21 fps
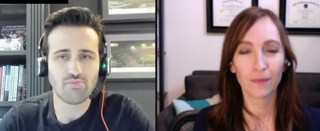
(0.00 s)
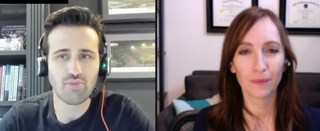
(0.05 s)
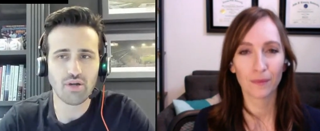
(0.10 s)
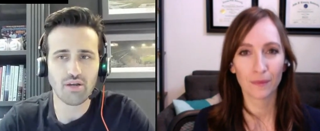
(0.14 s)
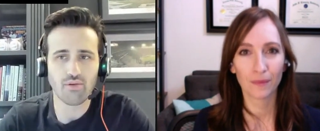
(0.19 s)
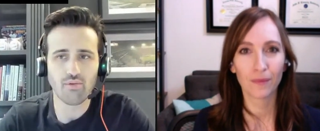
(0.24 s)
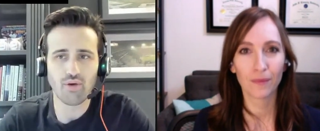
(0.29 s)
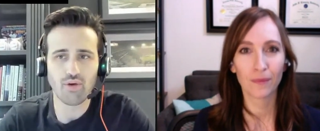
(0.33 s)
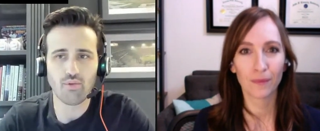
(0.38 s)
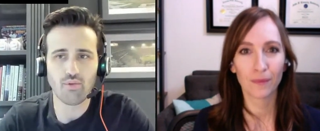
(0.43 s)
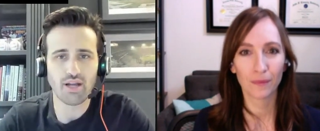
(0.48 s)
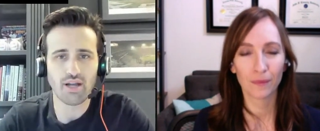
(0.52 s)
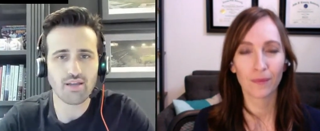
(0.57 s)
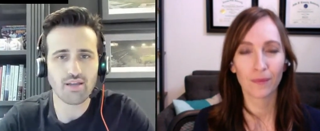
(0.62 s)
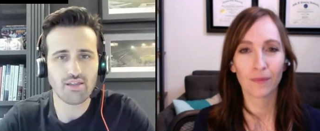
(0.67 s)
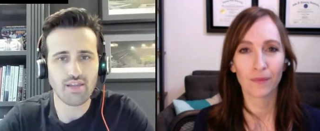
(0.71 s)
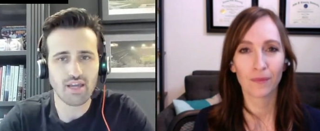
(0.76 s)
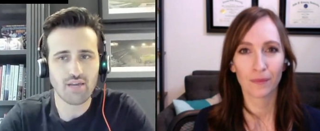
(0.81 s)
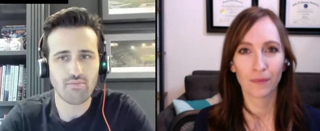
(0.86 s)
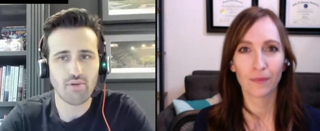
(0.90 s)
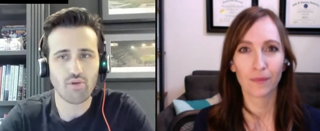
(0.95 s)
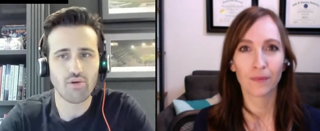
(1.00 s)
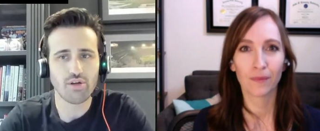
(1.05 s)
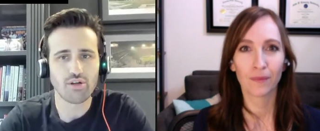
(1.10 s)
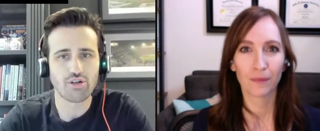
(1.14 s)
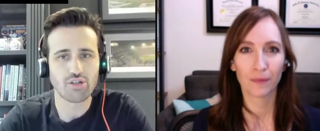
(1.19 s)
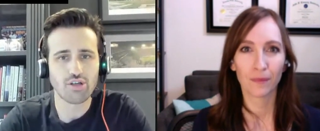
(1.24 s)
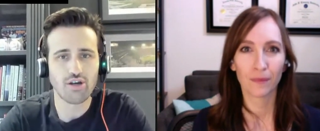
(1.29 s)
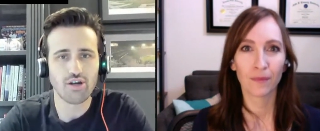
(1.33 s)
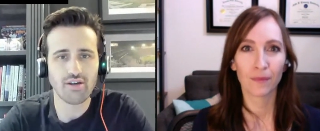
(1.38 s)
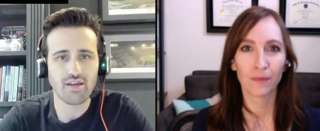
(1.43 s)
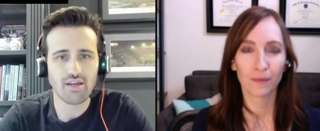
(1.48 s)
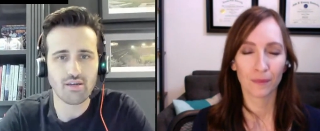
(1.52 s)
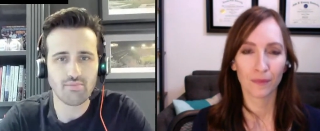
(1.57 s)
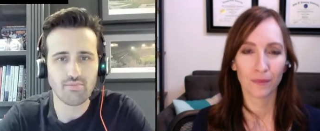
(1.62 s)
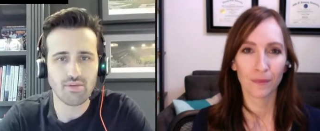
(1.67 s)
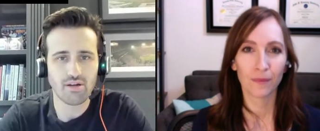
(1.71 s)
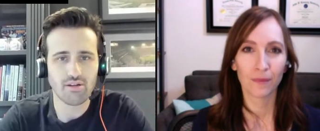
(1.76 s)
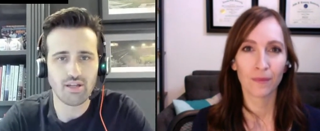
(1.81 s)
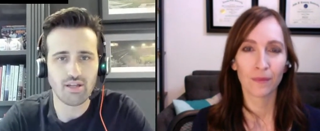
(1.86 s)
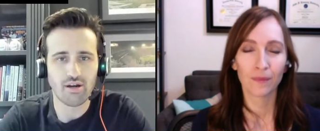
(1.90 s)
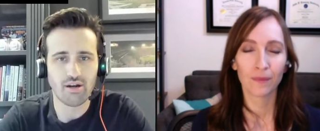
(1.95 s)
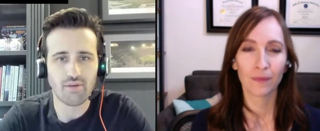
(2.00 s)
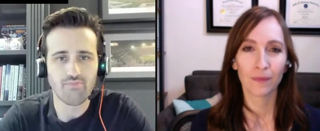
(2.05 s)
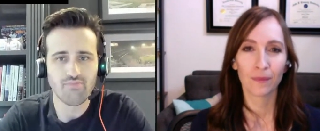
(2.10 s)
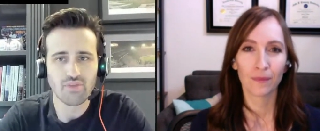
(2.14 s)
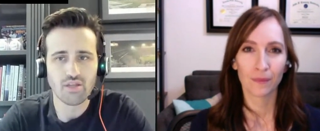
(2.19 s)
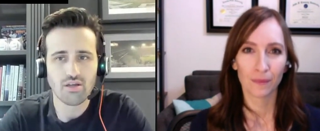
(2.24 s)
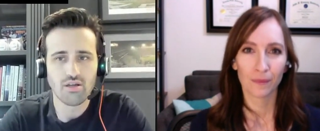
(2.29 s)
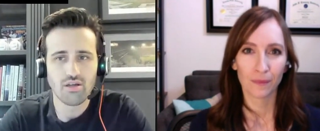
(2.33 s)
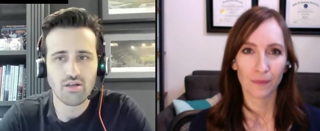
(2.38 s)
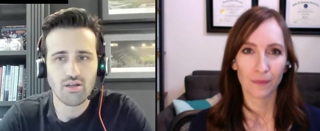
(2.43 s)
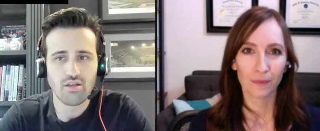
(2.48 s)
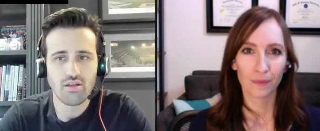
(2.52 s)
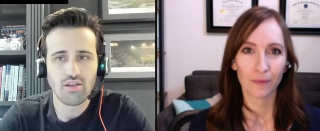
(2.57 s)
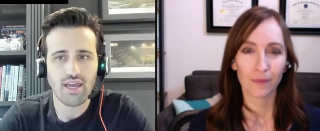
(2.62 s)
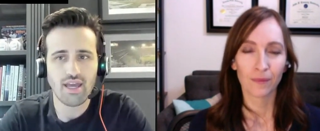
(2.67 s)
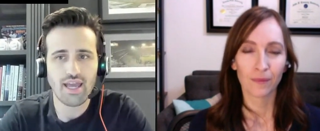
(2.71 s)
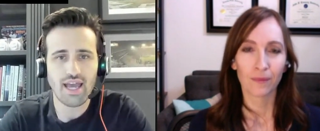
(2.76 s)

Speaker 1: But w- when I think about what you're talking about there, they